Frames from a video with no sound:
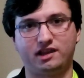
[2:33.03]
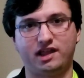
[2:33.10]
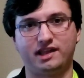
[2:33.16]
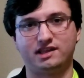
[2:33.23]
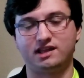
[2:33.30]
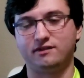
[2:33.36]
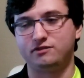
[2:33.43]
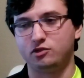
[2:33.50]

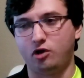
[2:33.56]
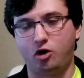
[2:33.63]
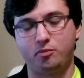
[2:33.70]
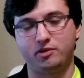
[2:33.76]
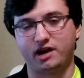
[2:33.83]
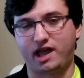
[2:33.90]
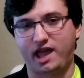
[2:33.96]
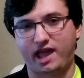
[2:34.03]
Like, if you
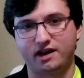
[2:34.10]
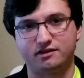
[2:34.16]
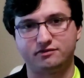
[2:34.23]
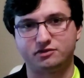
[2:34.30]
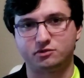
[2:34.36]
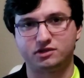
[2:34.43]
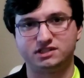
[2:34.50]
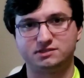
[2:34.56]
open a hand
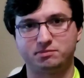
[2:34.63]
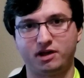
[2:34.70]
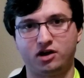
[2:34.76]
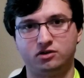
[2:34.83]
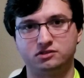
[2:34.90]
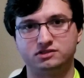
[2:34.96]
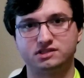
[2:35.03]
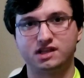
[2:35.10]
of 3
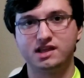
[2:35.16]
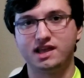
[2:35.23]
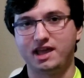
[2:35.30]
spells,